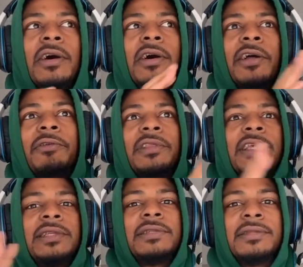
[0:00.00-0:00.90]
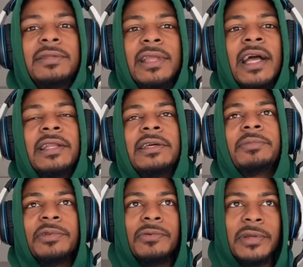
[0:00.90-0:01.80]
Everything's lined
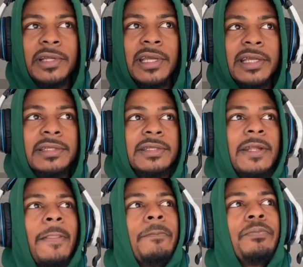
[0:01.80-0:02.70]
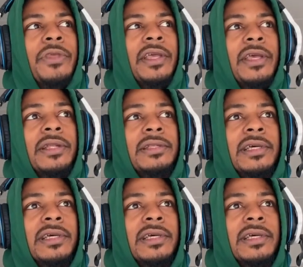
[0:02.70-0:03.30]
up and organized. And,